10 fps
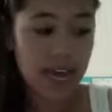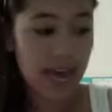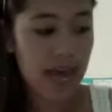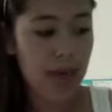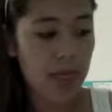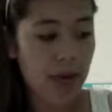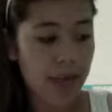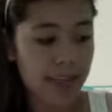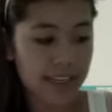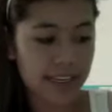and
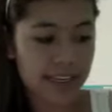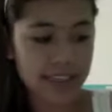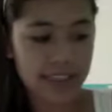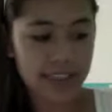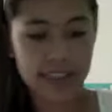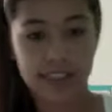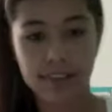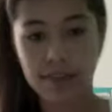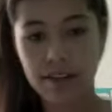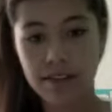then these
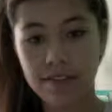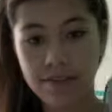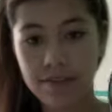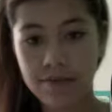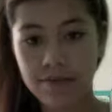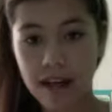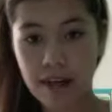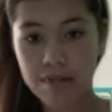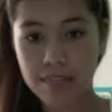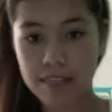zebra
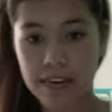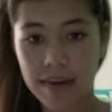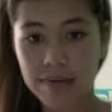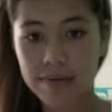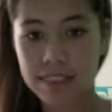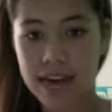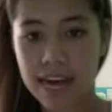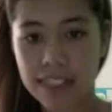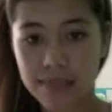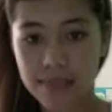flip-flops and I'm
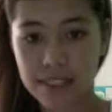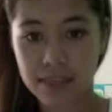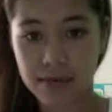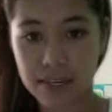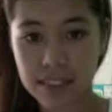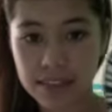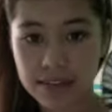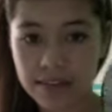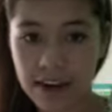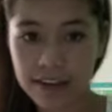obsessed with zebras
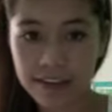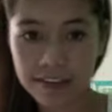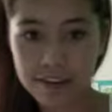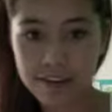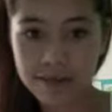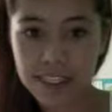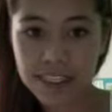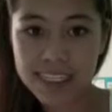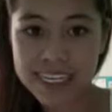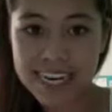for anyone who knows me.
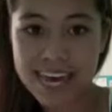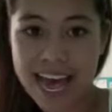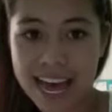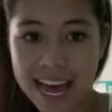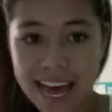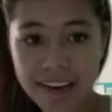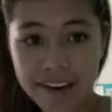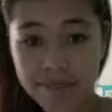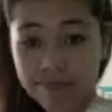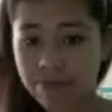And
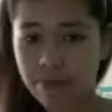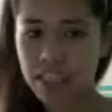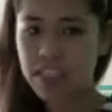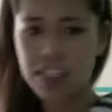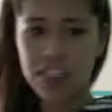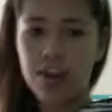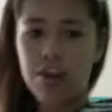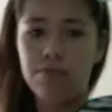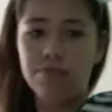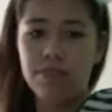
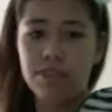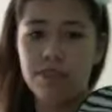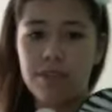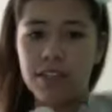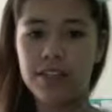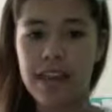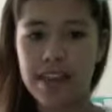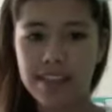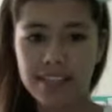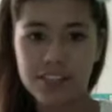so to put, get
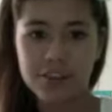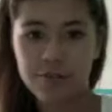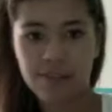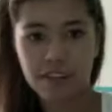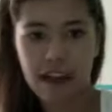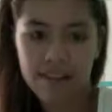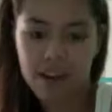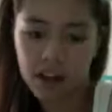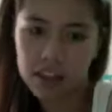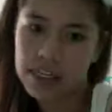these two for
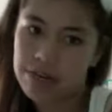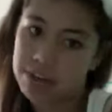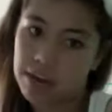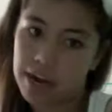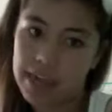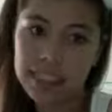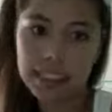$5, that was great.